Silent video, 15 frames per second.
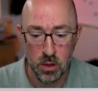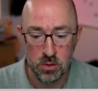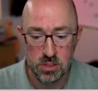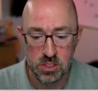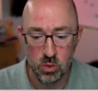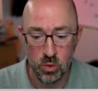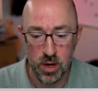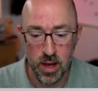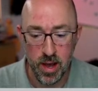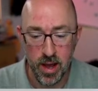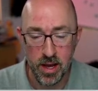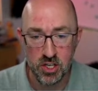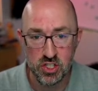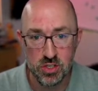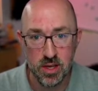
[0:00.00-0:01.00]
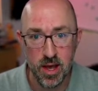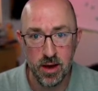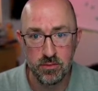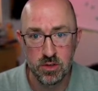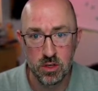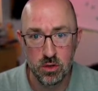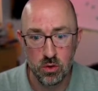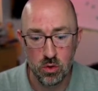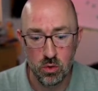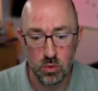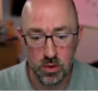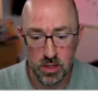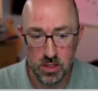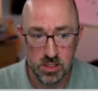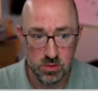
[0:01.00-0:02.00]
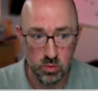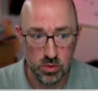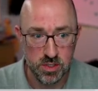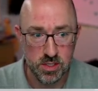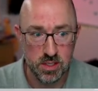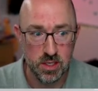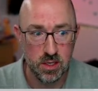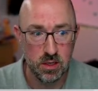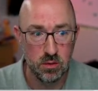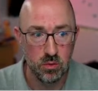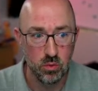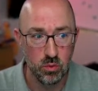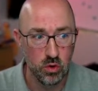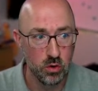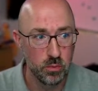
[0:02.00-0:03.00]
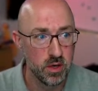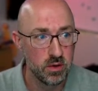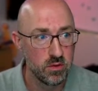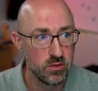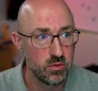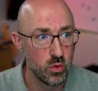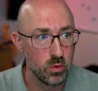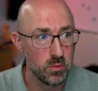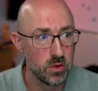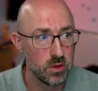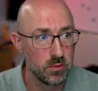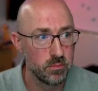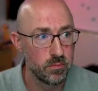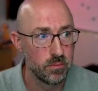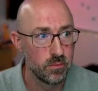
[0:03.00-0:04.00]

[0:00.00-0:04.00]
So what I actually have to do is, once again, a little bit of a formula.